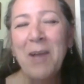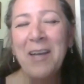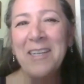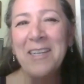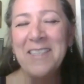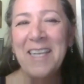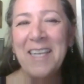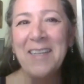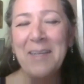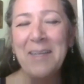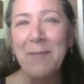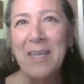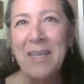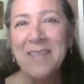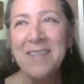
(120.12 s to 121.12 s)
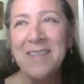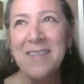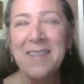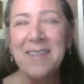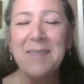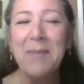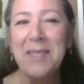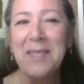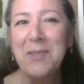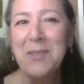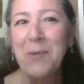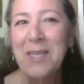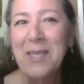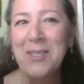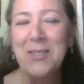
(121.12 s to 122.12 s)
a daily basis is the best
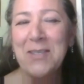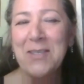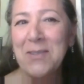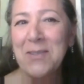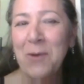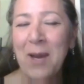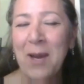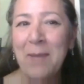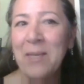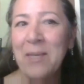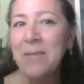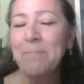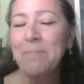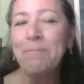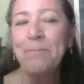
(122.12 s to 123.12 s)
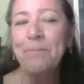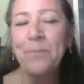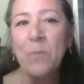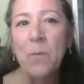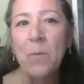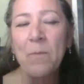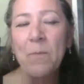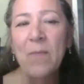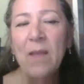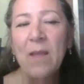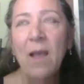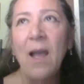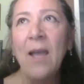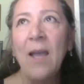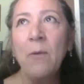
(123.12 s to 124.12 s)
way to describe it.
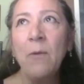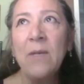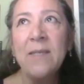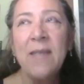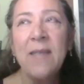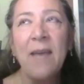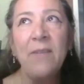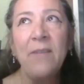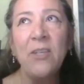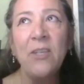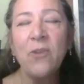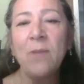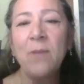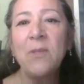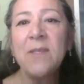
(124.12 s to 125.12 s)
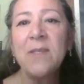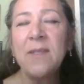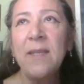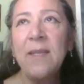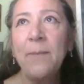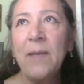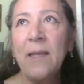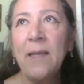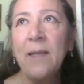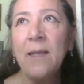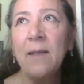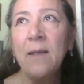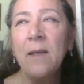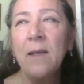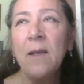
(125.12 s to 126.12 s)
Mm-hmm. I was having trouble
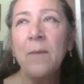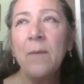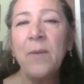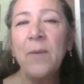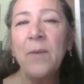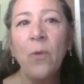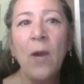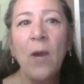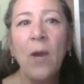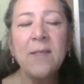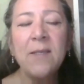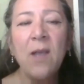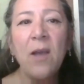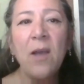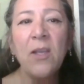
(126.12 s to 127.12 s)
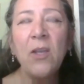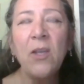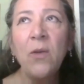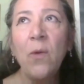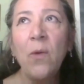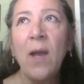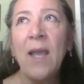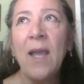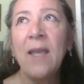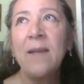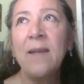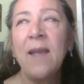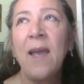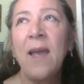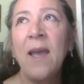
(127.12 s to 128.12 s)
sleeping. Before I saw you, I
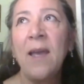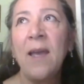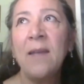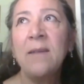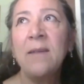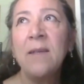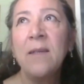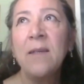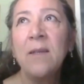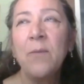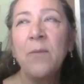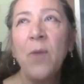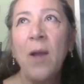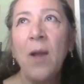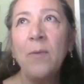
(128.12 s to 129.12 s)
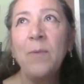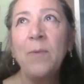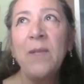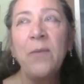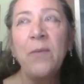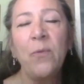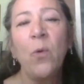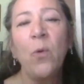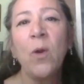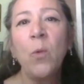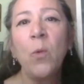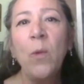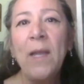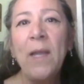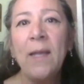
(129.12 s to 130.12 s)
had probably 4
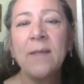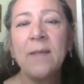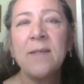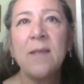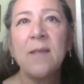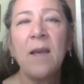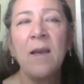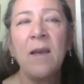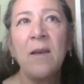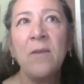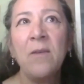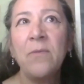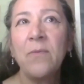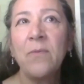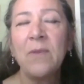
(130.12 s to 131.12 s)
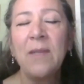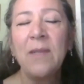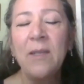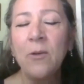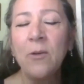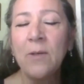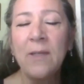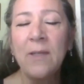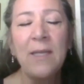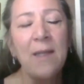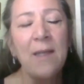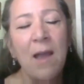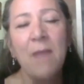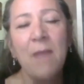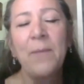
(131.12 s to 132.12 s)
weeks of literally
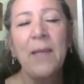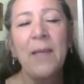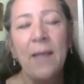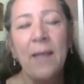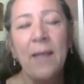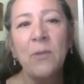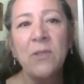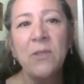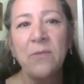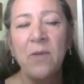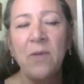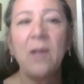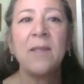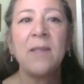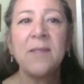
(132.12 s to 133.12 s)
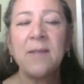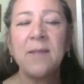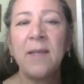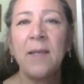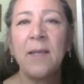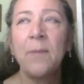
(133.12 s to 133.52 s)
not being able to fall asleep.